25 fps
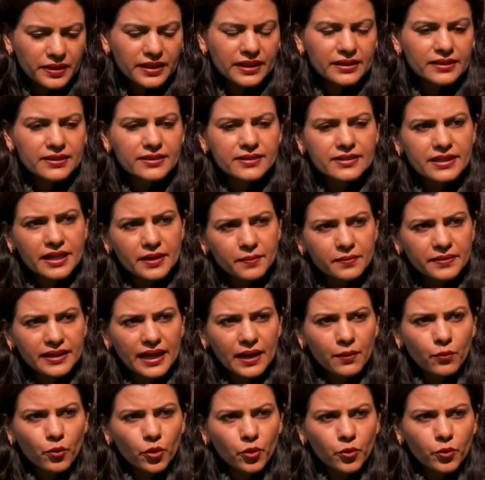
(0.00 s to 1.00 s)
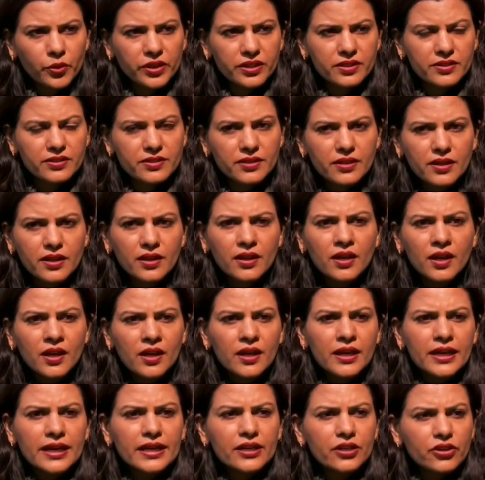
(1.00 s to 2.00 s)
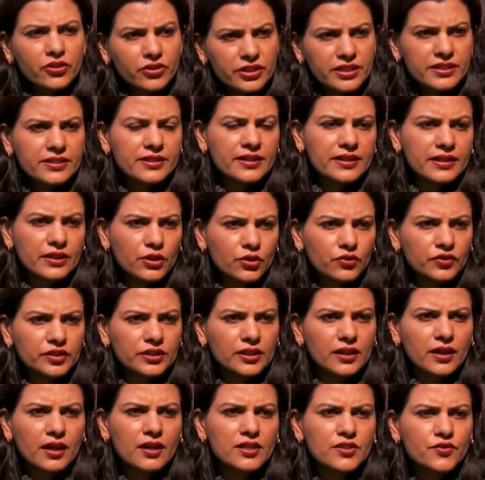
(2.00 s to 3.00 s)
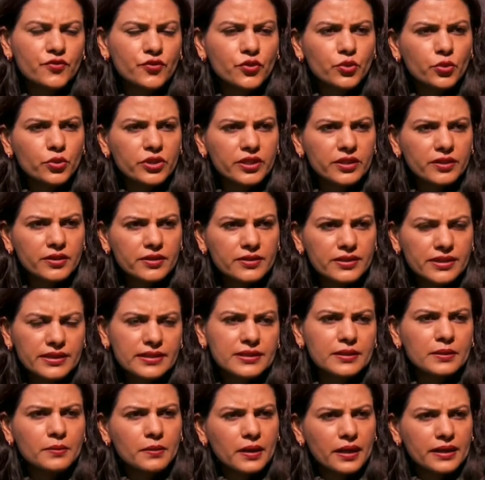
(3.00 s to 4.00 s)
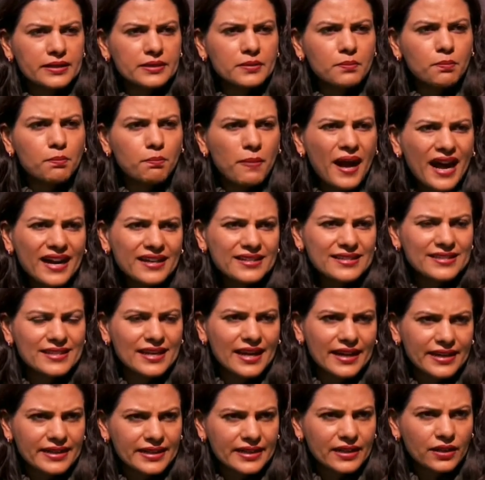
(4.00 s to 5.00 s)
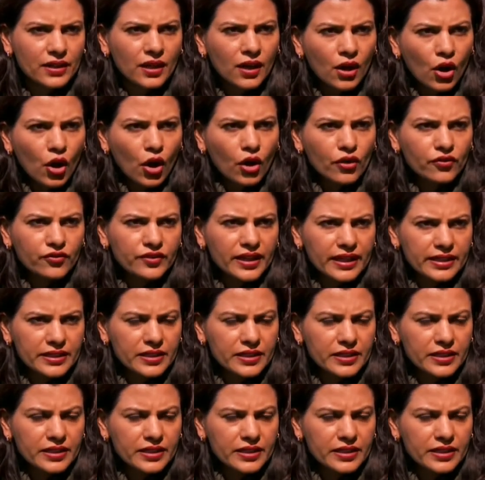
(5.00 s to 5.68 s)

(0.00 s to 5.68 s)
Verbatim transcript: at the same time, what we are seeing increasingly over the last few years is a, is a backsliding of that